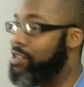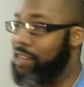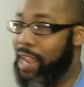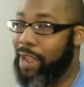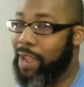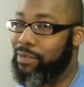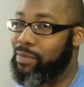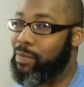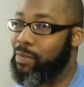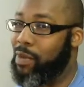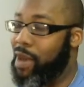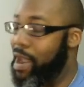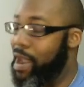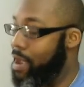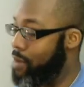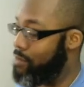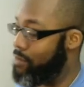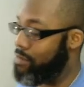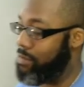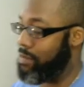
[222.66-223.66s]
James
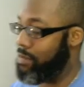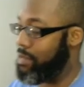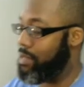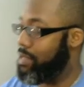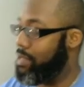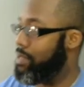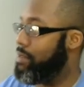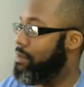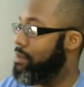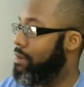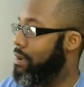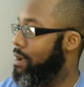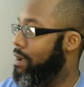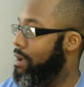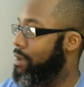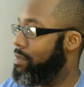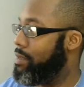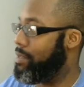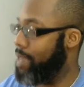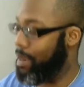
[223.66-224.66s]
Brown
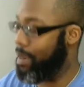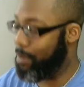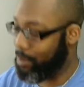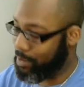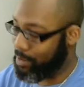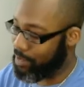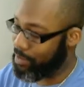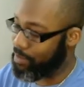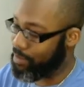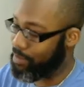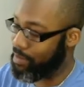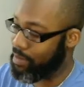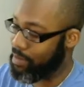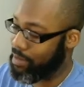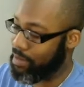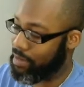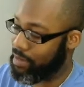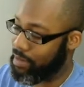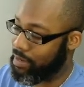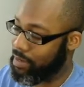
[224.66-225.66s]
sample too.
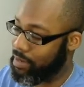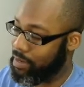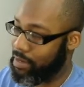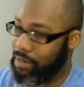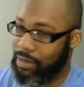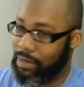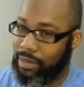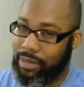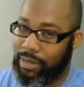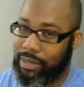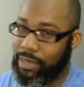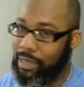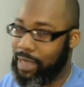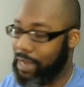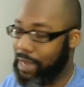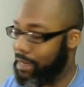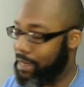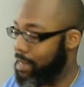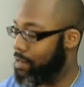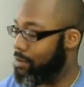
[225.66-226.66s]

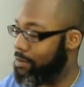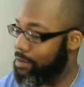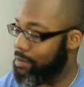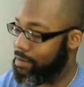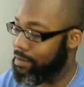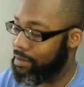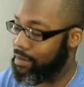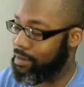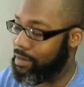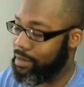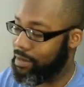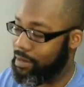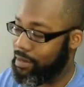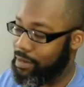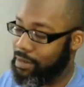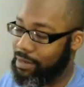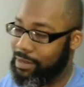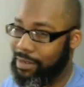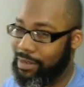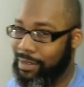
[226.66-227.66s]
Got that little,
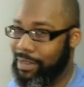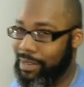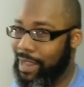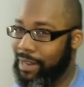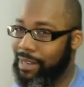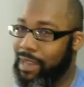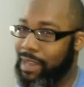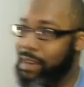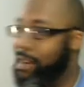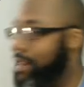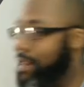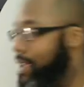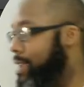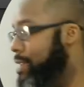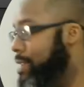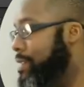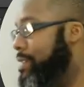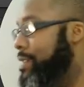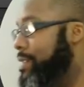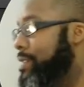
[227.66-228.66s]
like that in
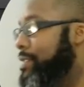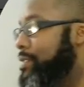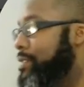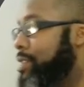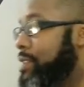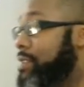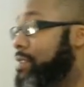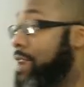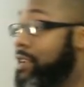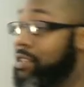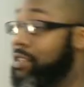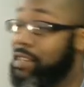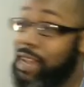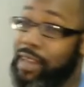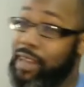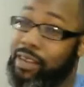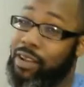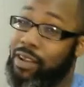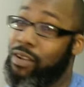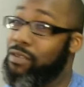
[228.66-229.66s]
there. So that's actually
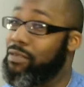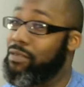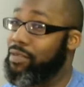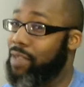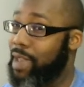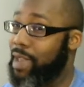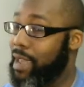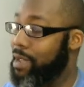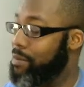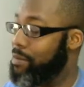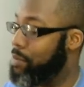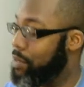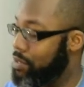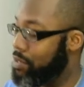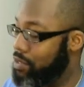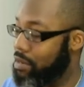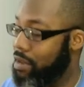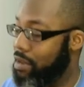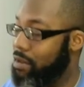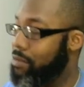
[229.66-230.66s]
not the whole thing,
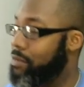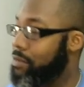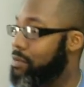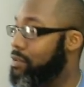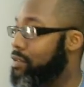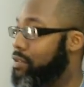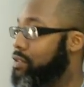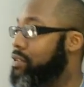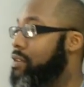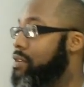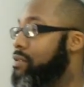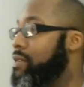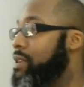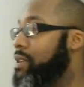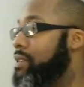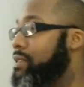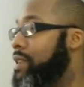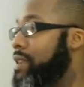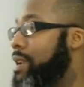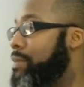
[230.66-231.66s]
but you know, of course, you go in
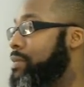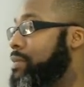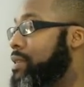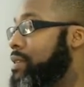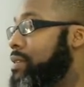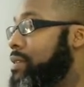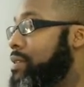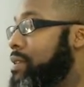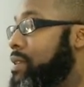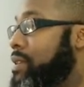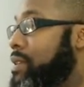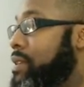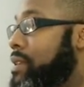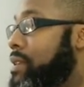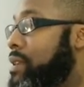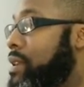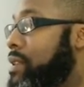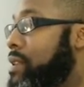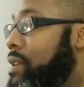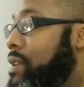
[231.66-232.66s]
the sampler
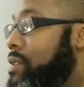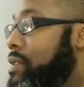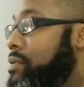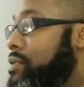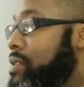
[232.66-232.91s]
and then you